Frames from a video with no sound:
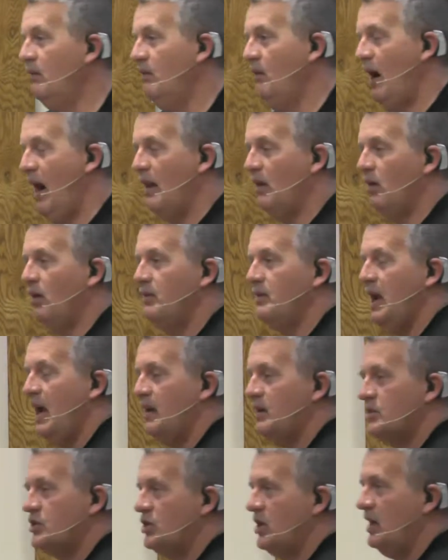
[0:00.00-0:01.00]
Well, I learned
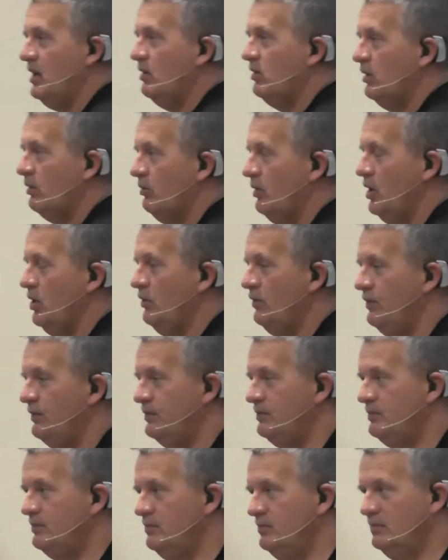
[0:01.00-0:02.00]
how to shingle a roof
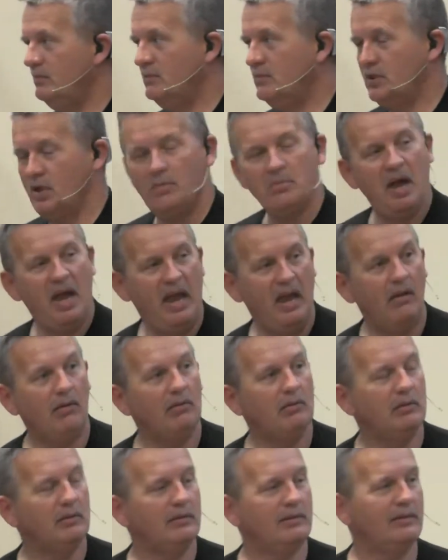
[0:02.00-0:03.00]
somehow.
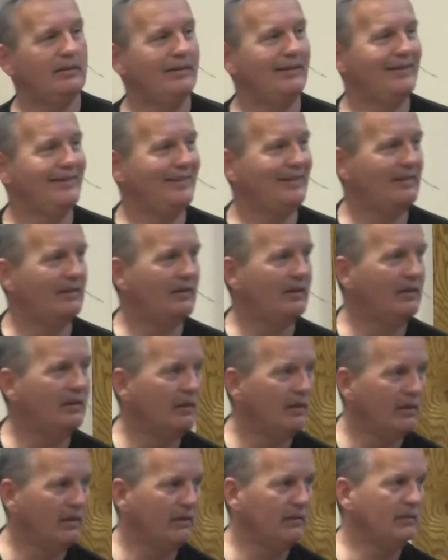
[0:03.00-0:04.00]

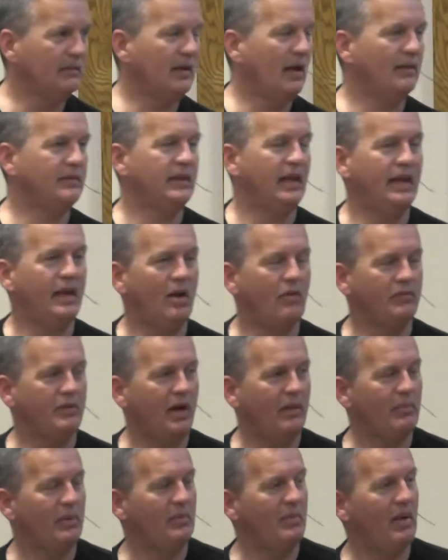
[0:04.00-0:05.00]
Got that on
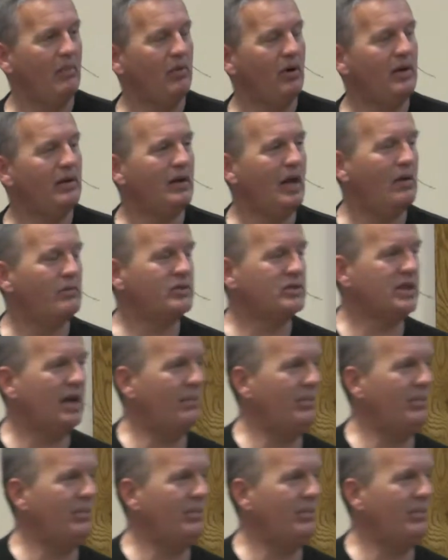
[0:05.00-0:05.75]
there, but my brother-in-law was